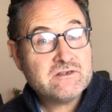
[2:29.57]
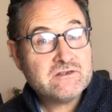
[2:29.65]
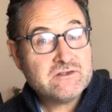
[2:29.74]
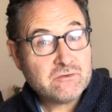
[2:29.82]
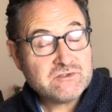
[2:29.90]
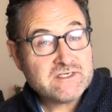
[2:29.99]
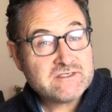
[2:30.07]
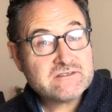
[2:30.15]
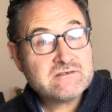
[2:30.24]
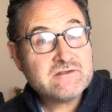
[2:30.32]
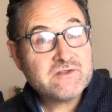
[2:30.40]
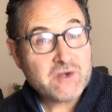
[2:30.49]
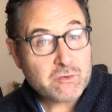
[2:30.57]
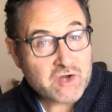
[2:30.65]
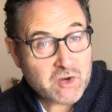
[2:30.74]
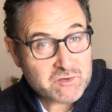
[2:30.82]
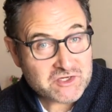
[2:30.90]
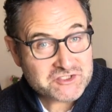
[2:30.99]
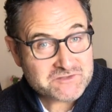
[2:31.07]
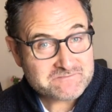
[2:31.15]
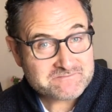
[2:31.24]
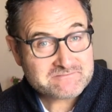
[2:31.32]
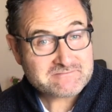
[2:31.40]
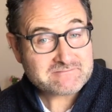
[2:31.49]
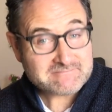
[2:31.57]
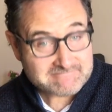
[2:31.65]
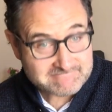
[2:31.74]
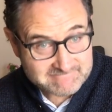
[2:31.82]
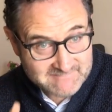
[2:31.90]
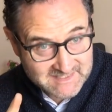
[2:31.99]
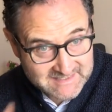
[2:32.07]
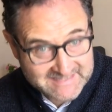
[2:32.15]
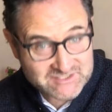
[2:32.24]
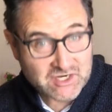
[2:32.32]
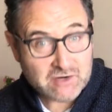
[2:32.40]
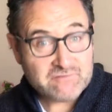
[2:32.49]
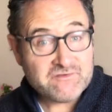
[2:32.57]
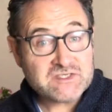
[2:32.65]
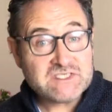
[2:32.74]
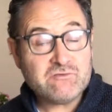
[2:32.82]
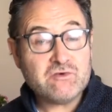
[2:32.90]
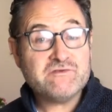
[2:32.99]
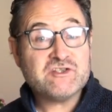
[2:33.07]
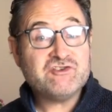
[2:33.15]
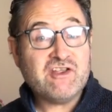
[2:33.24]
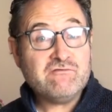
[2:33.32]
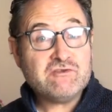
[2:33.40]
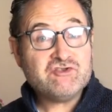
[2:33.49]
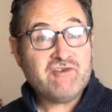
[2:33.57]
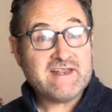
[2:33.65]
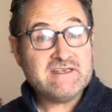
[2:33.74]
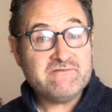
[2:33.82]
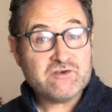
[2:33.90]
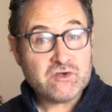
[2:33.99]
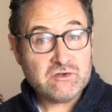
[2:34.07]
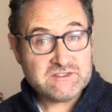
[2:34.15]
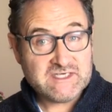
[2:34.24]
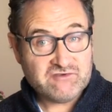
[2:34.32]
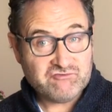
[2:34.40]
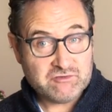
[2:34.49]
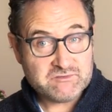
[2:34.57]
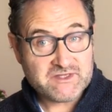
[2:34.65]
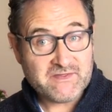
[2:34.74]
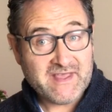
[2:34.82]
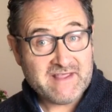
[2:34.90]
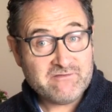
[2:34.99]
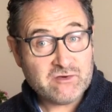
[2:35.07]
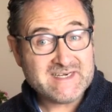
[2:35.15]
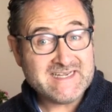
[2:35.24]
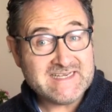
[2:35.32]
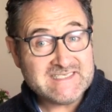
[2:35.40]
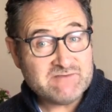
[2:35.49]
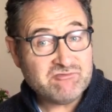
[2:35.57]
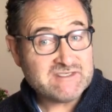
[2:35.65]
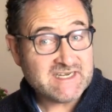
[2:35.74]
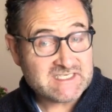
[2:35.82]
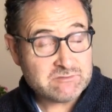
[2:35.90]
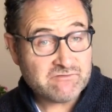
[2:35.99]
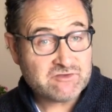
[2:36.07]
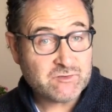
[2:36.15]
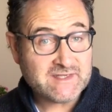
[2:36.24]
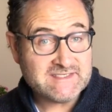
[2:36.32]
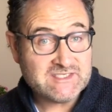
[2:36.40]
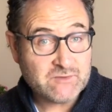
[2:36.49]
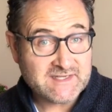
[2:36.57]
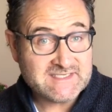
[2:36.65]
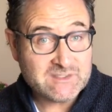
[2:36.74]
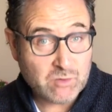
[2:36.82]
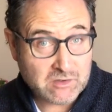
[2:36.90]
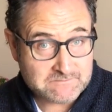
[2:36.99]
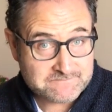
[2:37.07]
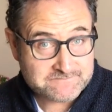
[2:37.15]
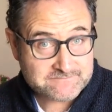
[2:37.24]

Notice the no coercion. Let's go. First of all, the general trend for cultic groups, and therefore an easy predictable for 2021,